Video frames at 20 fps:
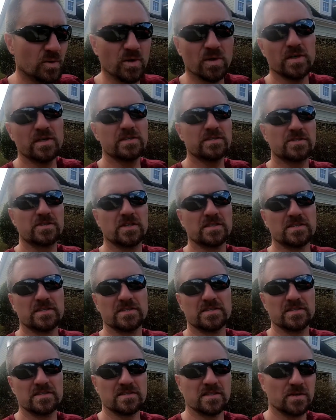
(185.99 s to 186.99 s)
or his truck
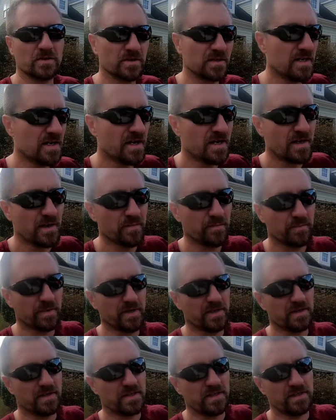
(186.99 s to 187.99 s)
just sits lower.
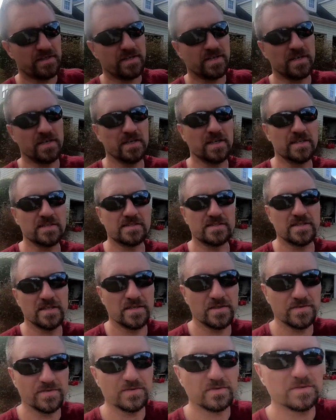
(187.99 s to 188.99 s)
But the tongue
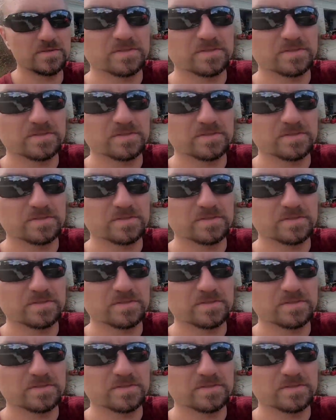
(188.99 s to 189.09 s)
itself,